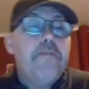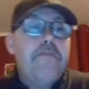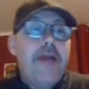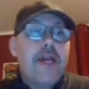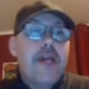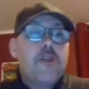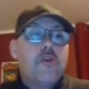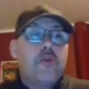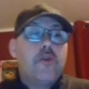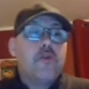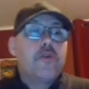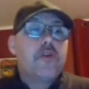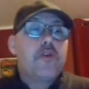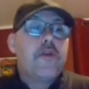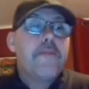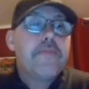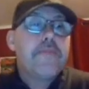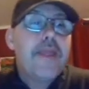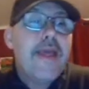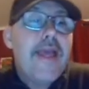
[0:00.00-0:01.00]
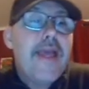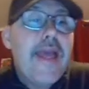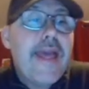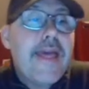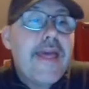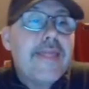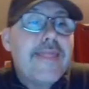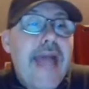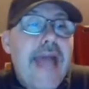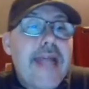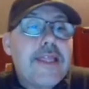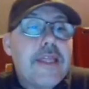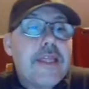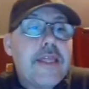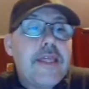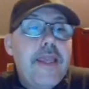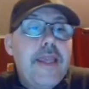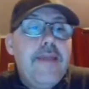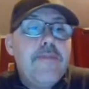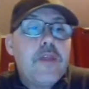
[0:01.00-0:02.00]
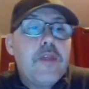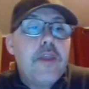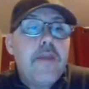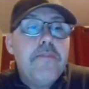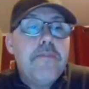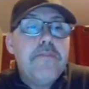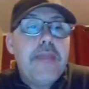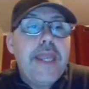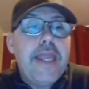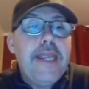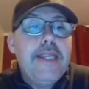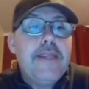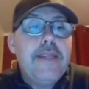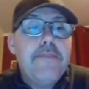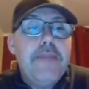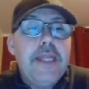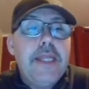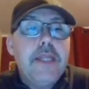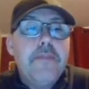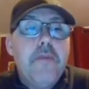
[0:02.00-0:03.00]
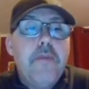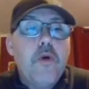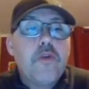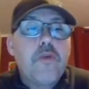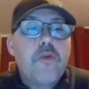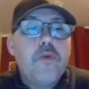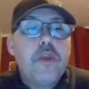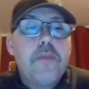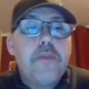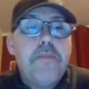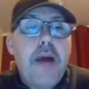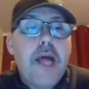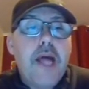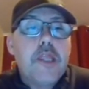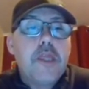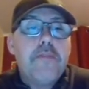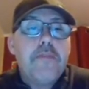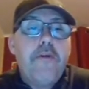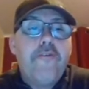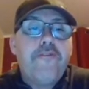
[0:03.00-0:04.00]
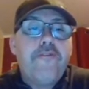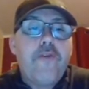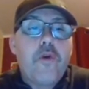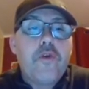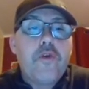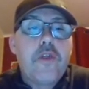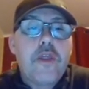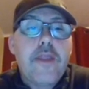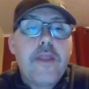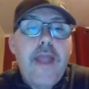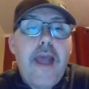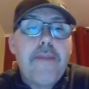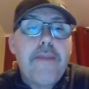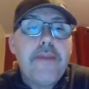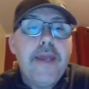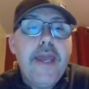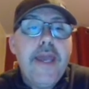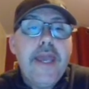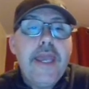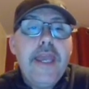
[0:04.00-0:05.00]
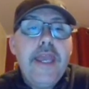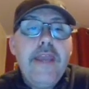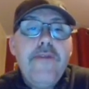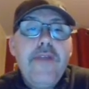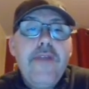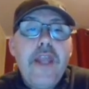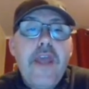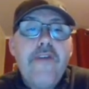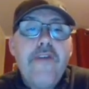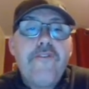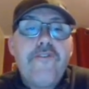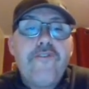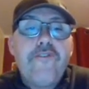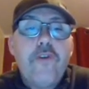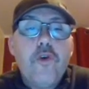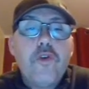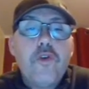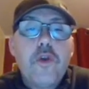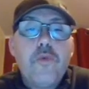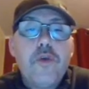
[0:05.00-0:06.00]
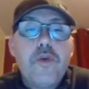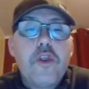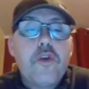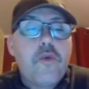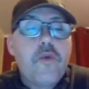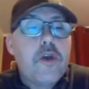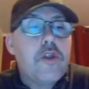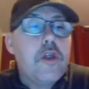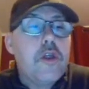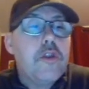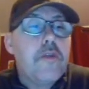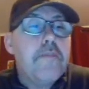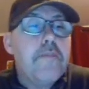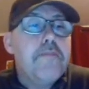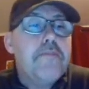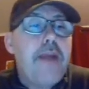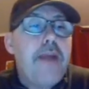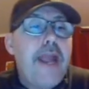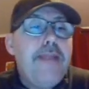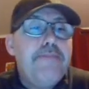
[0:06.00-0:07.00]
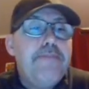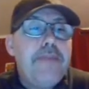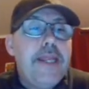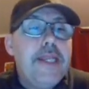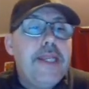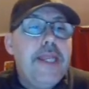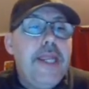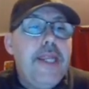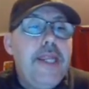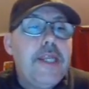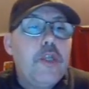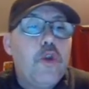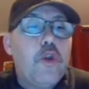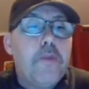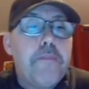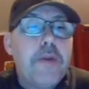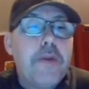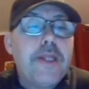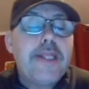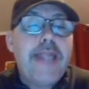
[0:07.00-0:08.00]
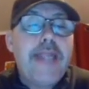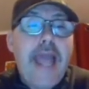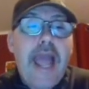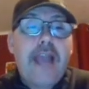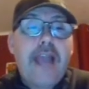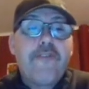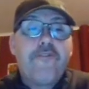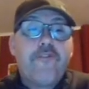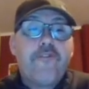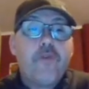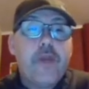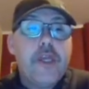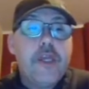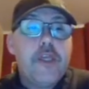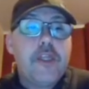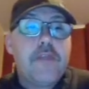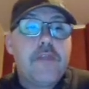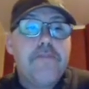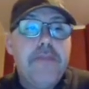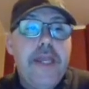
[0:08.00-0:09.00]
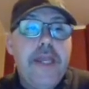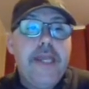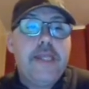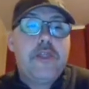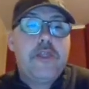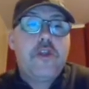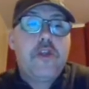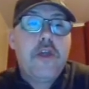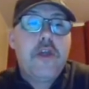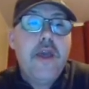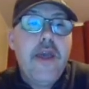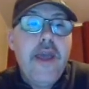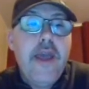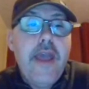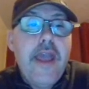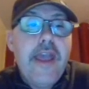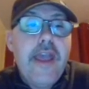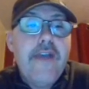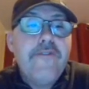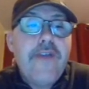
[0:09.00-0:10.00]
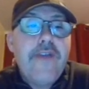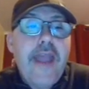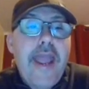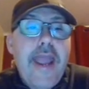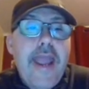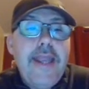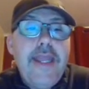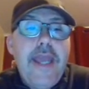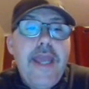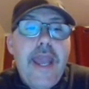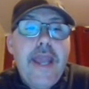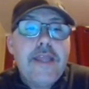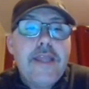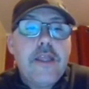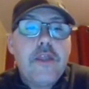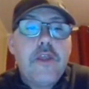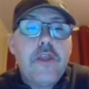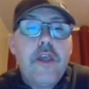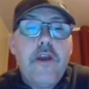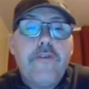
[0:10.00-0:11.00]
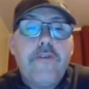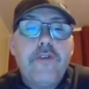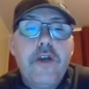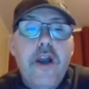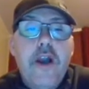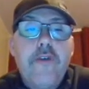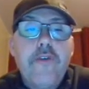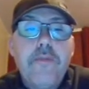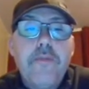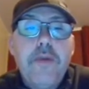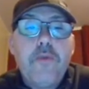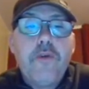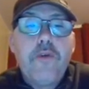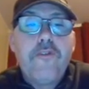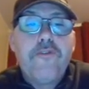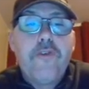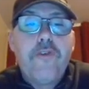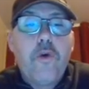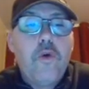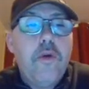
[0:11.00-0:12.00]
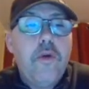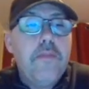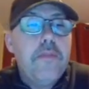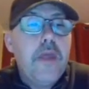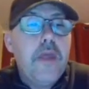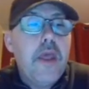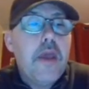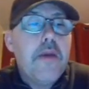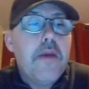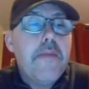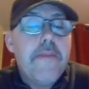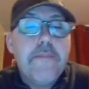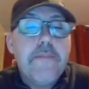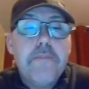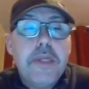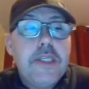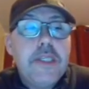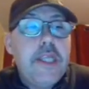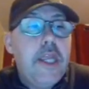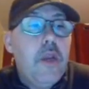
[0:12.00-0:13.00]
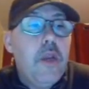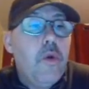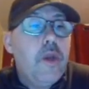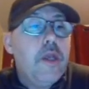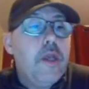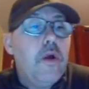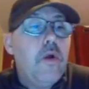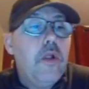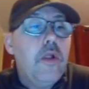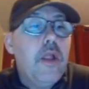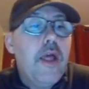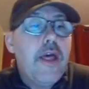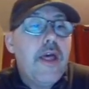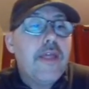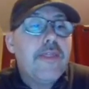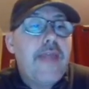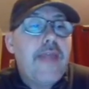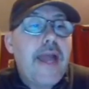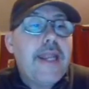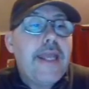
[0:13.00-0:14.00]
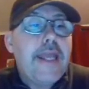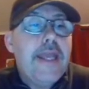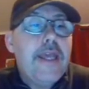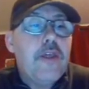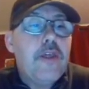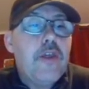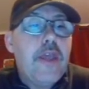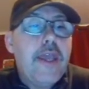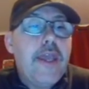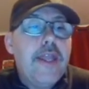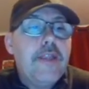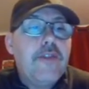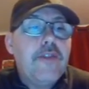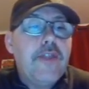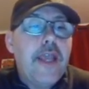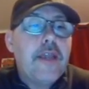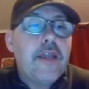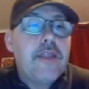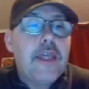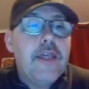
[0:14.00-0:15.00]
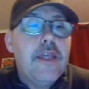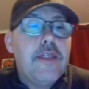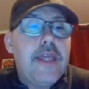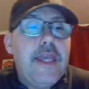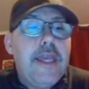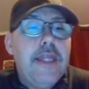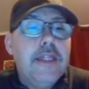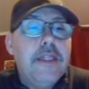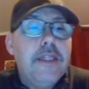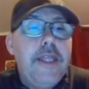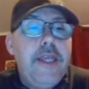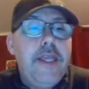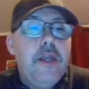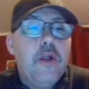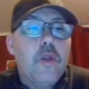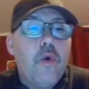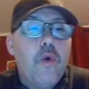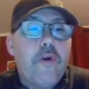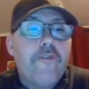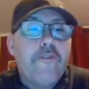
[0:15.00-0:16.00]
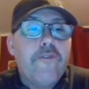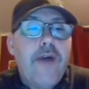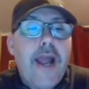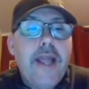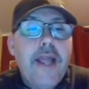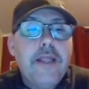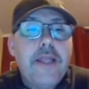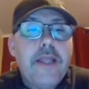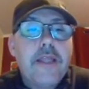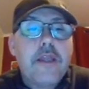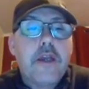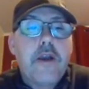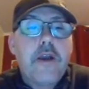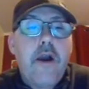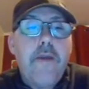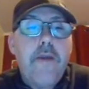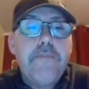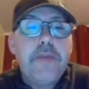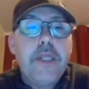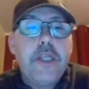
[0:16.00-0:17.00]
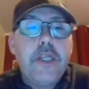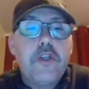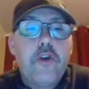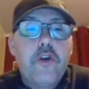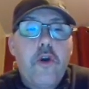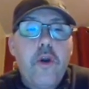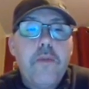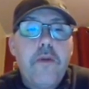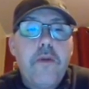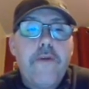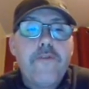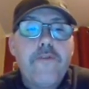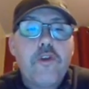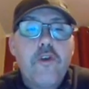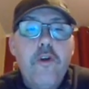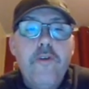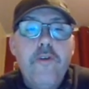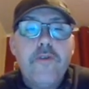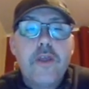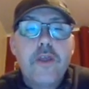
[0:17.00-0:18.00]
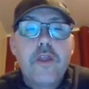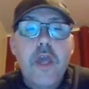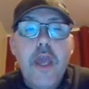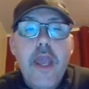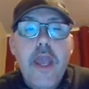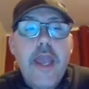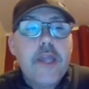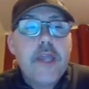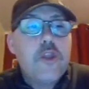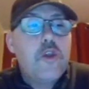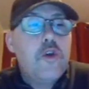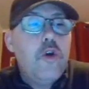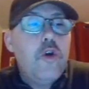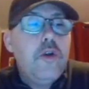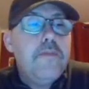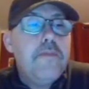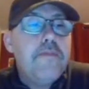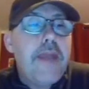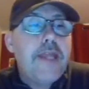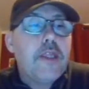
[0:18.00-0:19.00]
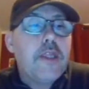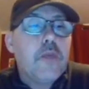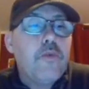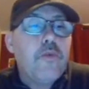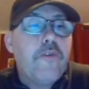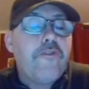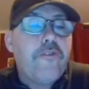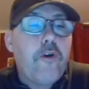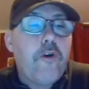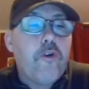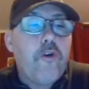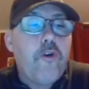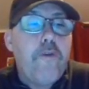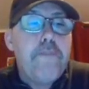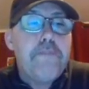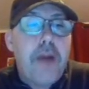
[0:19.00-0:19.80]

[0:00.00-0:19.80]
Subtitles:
measures. That seems to me to be the most responsible first step, even if further restrictions might be needed to protect free speech. If any agency of government referral material that is it thinks is illegal or violates a company term of service, it should make the referral